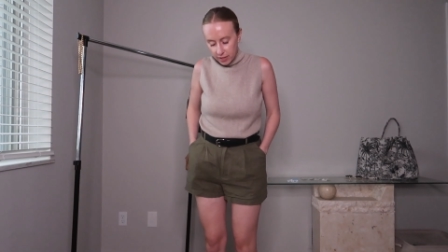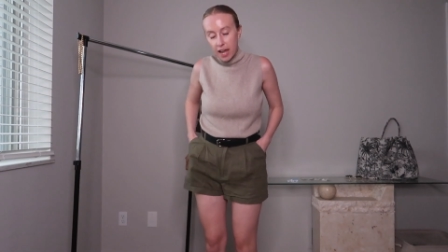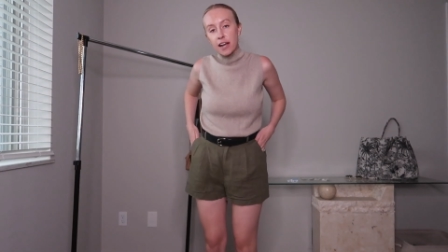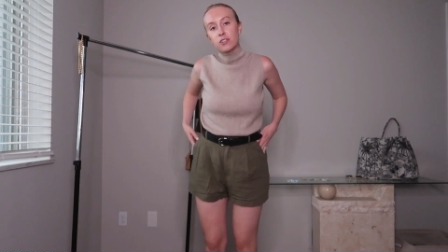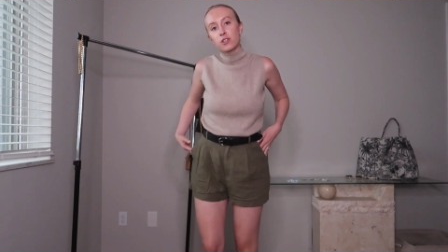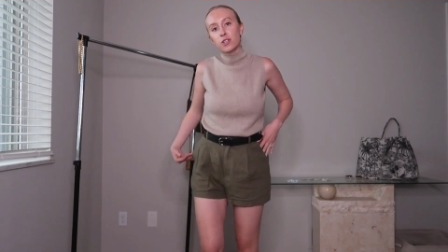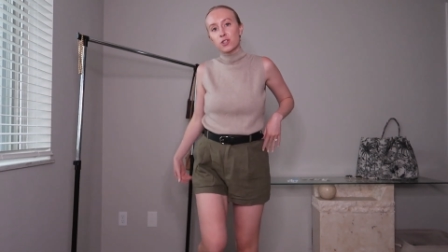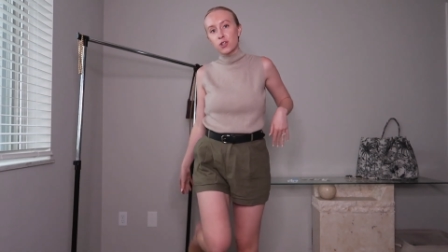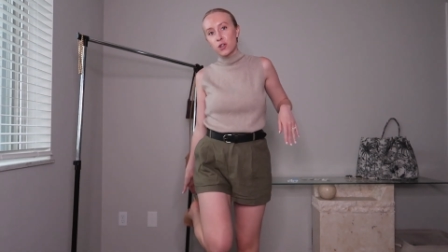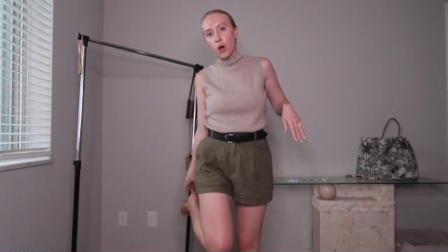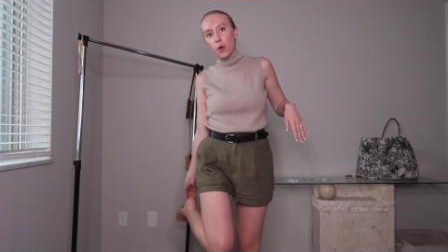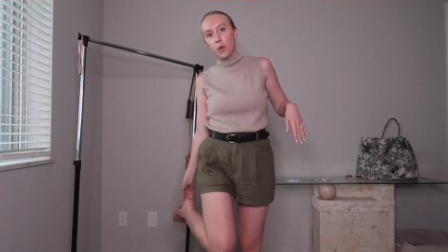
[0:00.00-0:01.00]
Actually
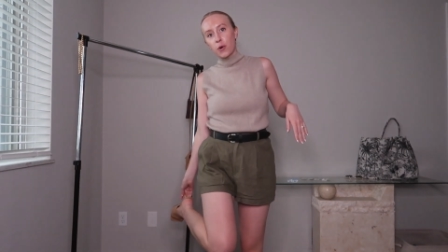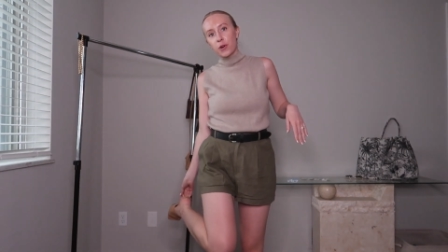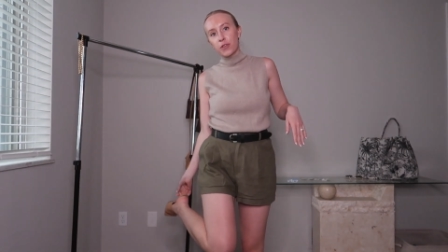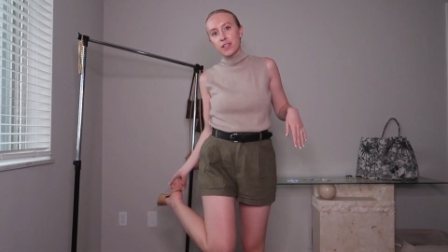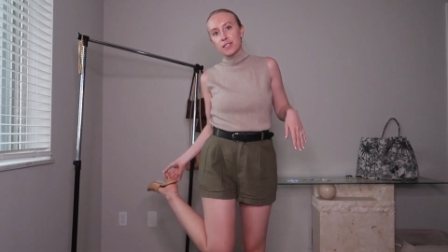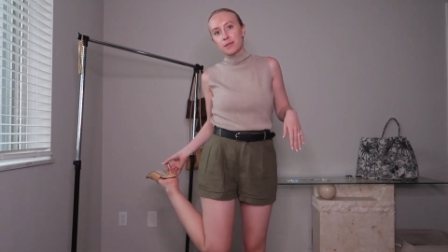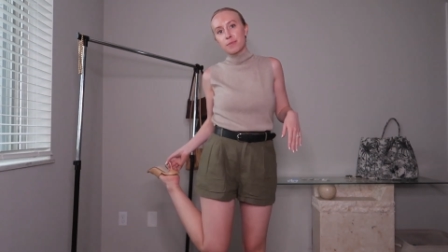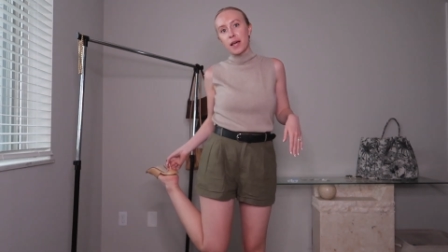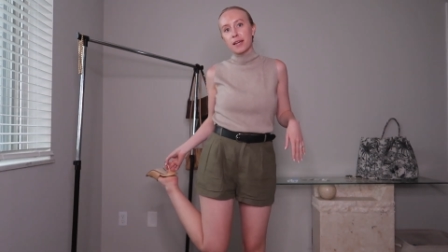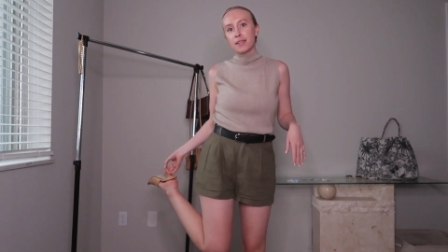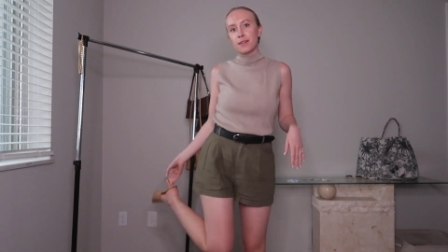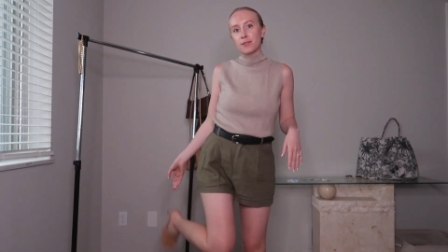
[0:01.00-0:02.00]
should go order these
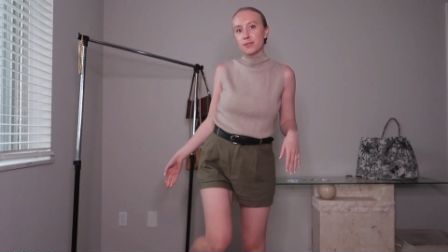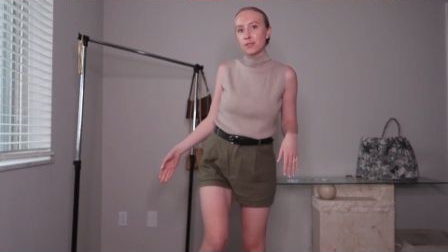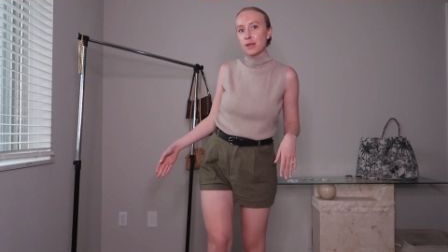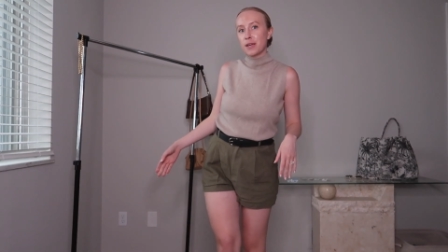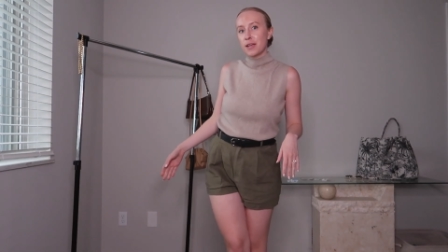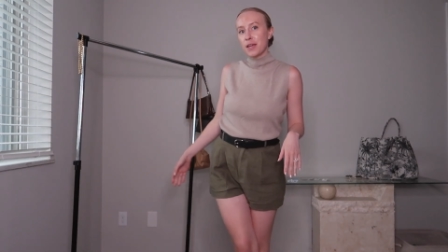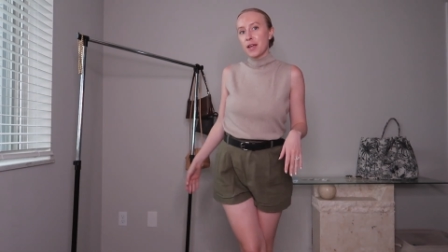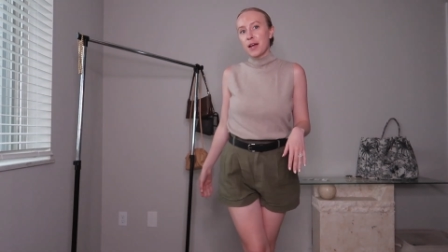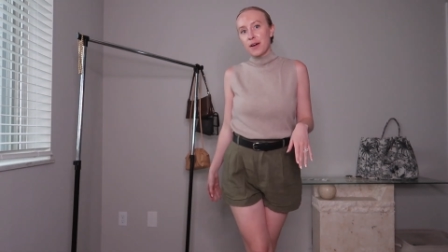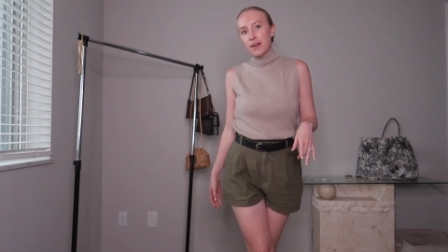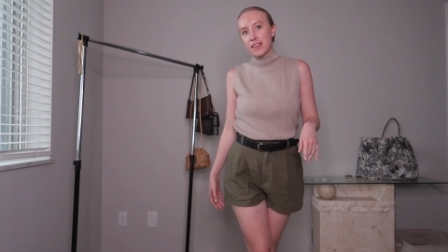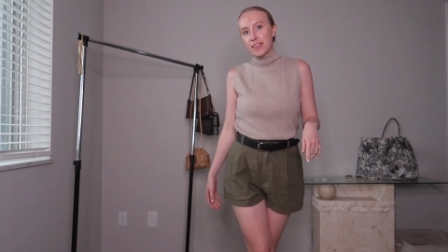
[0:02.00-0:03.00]
black heels
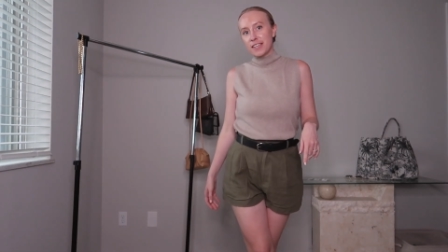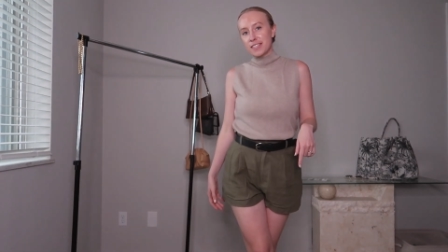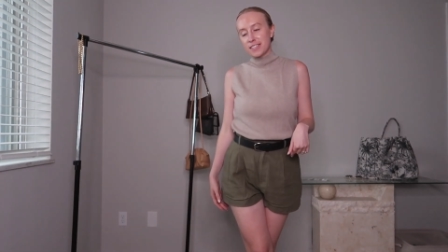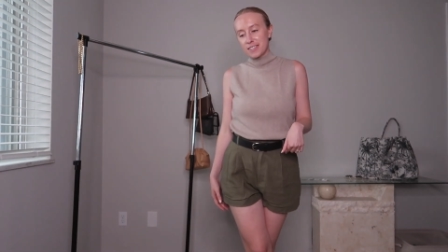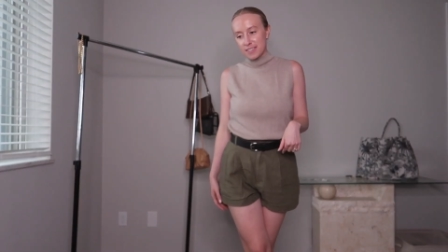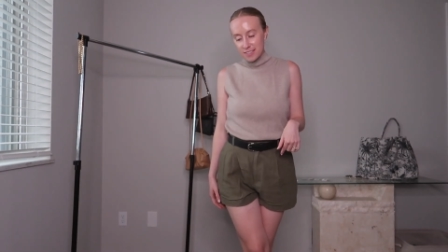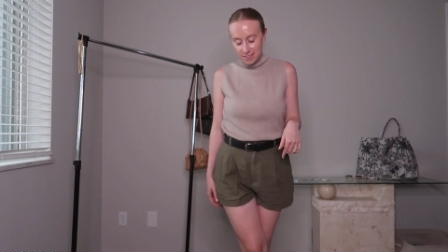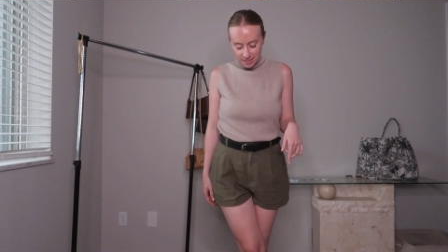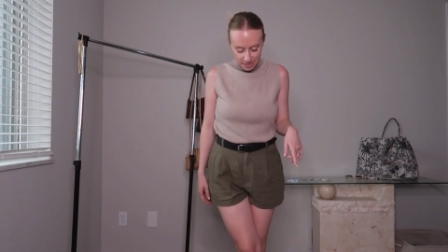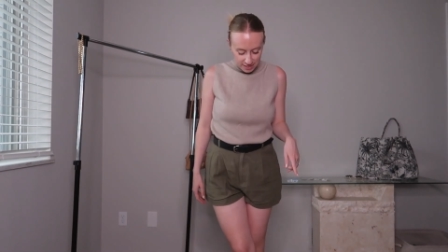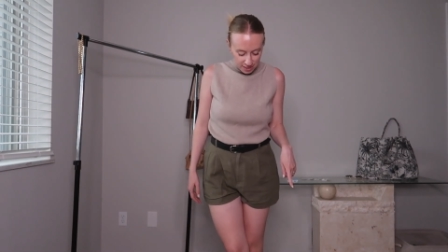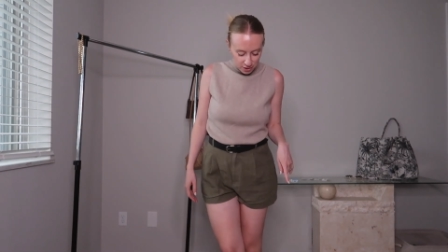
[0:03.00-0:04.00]
in this,
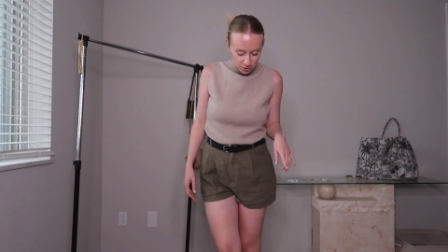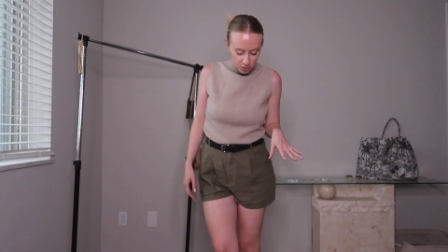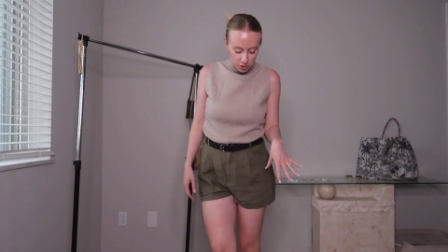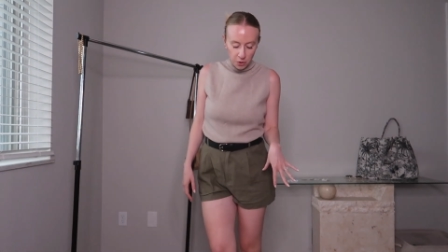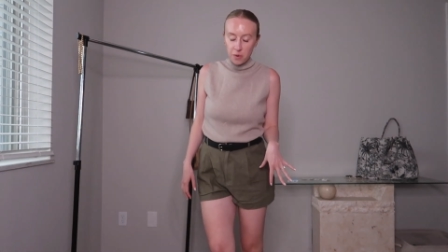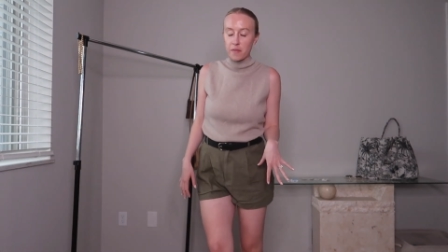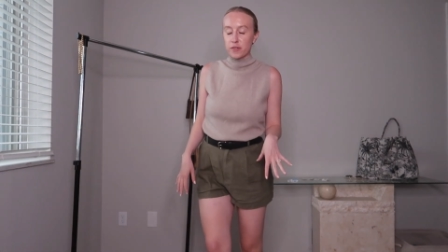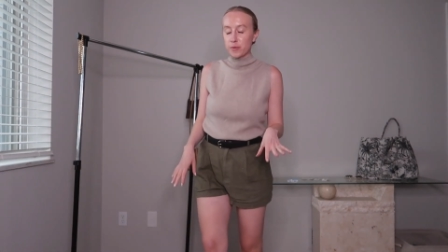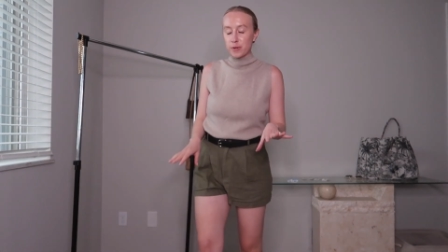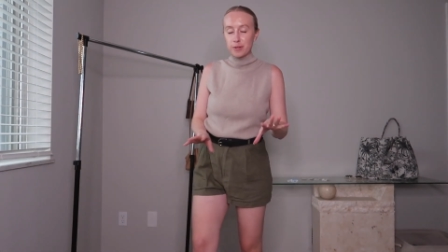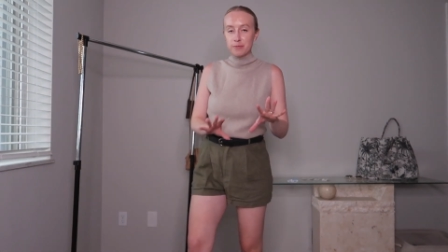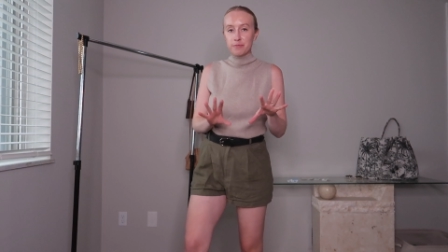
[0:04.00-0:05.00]
because these are so
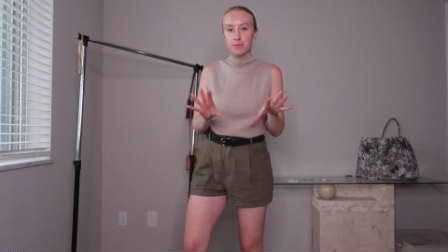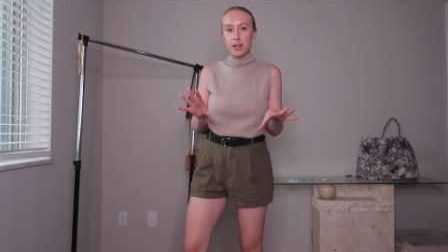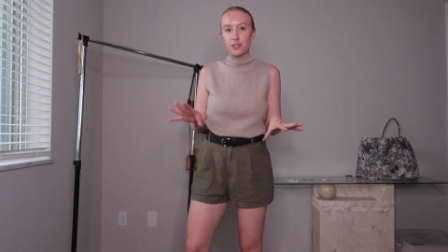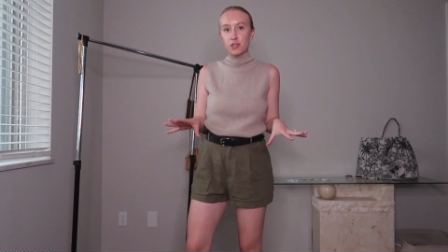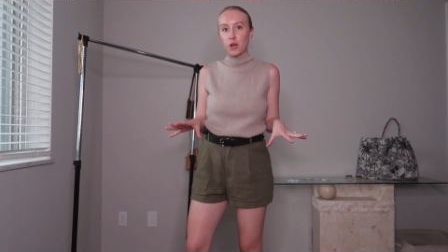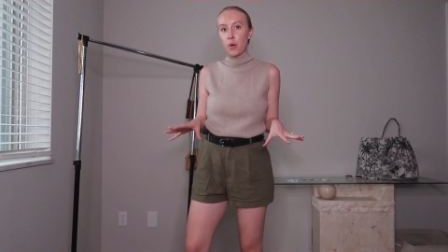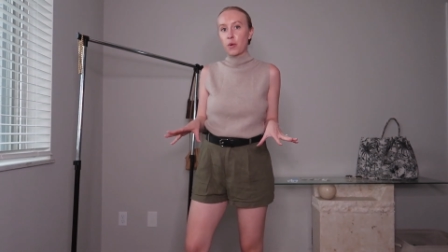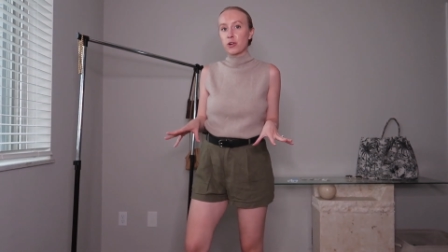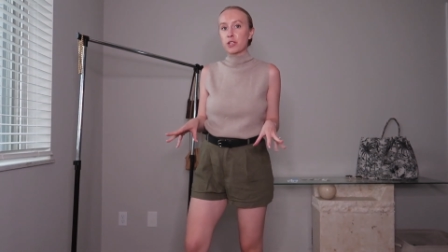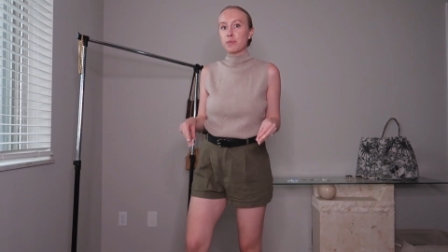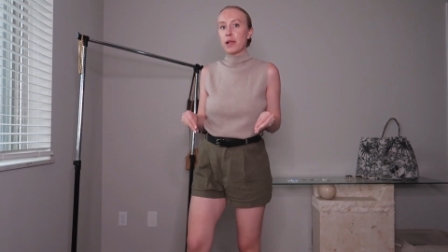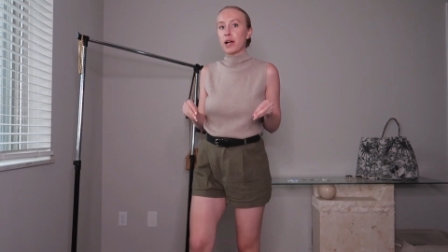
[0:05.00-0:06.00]
comfortable. I should go
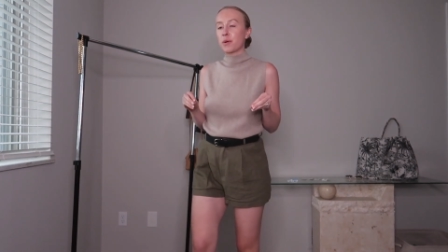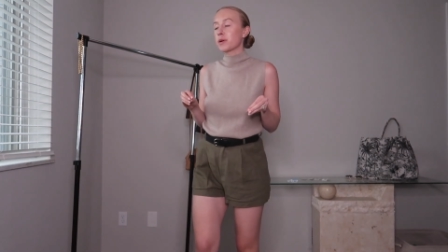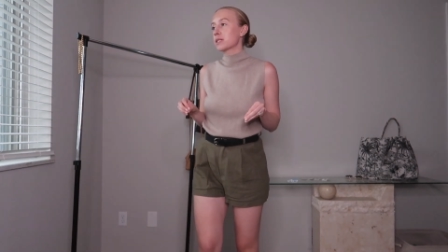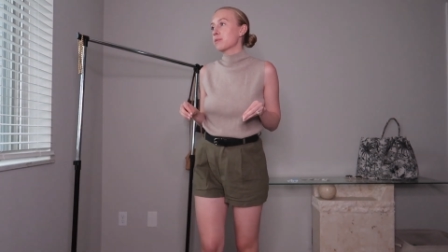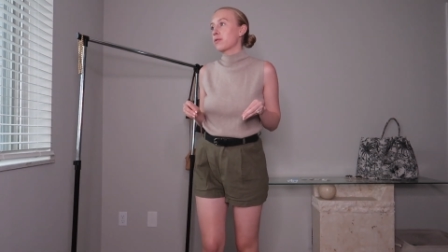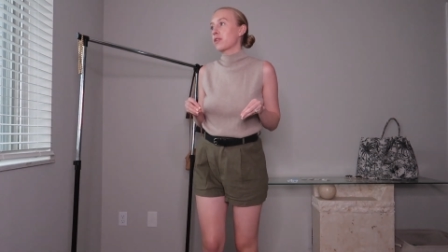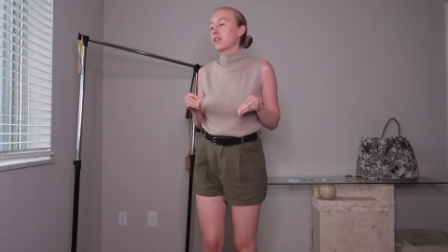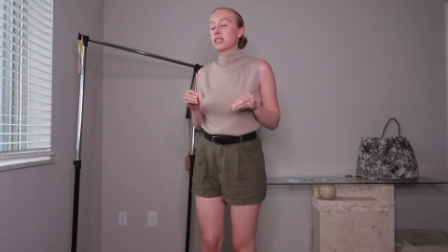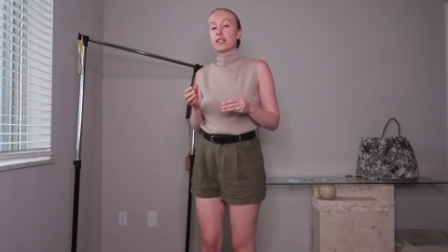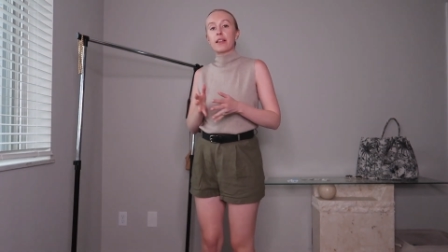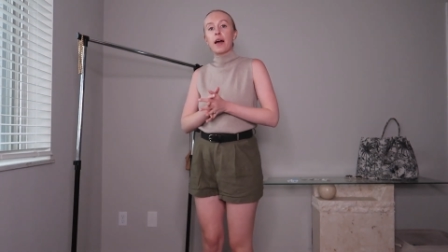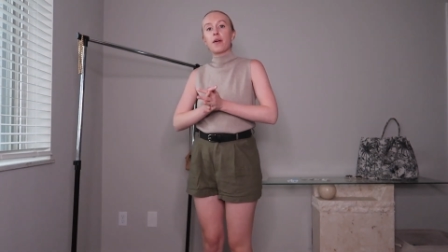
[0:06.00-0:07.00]
order the black ones before they
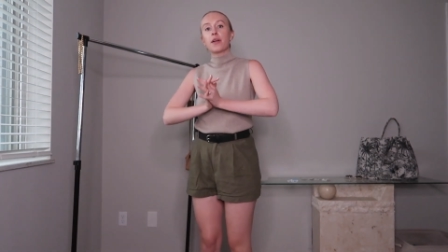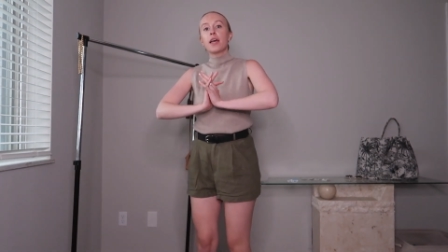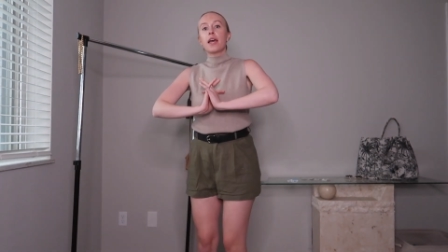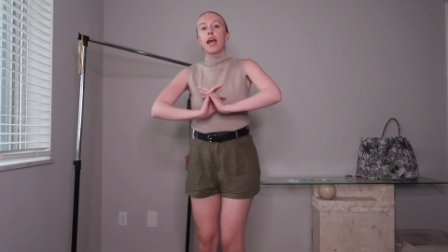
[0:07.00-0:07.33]
sell out.